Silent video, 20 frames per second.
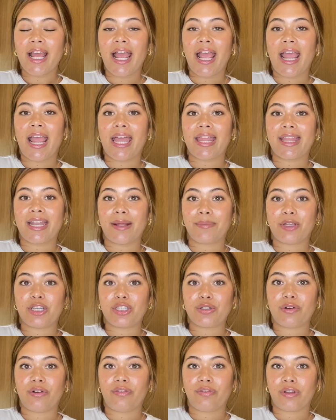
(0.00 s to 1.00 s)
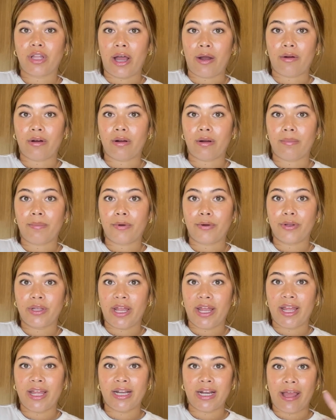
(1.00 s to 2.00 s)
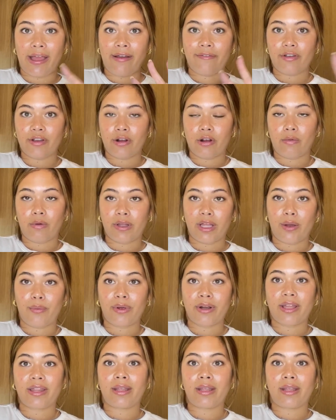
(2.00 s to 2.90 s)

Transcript: and then I'm gonna do a flower bouquet, and every girl will get one.